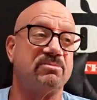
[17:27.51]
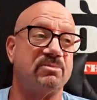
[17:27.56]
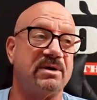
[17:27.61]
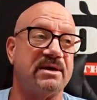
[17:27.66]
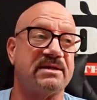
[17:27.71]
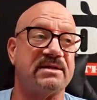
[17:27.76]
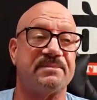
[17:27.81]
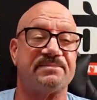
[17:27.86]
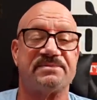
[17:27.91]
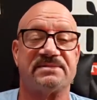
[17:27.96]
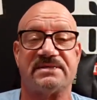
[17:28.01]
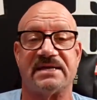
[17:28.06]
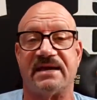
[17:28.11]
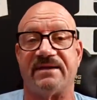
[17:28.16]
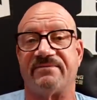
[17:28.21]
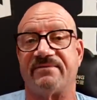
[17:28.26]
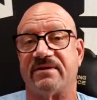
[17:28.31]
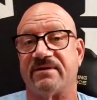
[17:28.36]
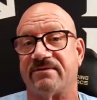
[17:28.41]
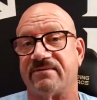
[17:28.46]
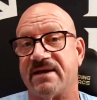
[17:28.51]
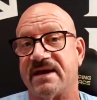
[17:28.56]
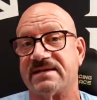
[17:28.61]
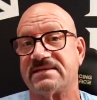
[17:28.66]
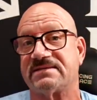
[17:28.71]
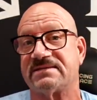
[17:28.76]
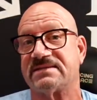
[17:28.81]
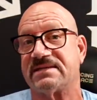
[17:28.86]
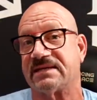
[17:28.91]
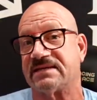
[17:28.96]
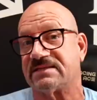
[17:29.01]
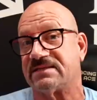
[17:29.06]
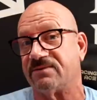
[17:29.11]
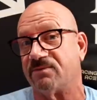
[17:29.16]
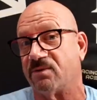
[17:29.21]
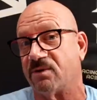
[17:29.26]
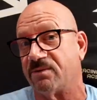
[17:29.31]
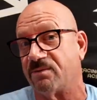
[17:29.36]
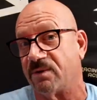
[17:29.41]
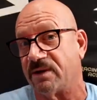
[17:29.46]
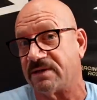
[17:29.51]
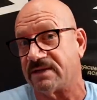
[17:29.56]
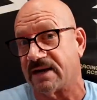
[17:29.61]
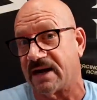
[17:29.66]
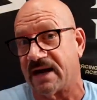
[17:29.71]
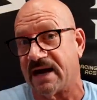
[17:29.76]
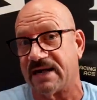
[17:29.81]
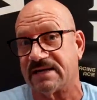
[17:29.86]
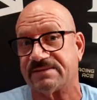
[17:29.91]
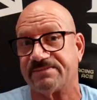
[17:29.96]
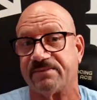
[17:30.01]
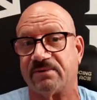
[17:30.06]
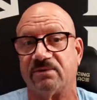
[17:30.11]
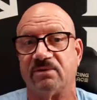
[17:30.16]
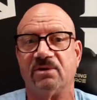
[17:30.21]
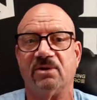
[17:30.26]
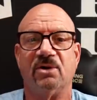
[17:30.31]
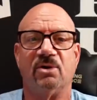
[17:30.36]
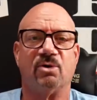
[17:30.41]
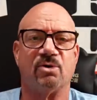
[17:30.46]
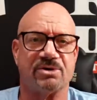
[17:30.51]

We ended up saving and arrest. 61 went to the hospital,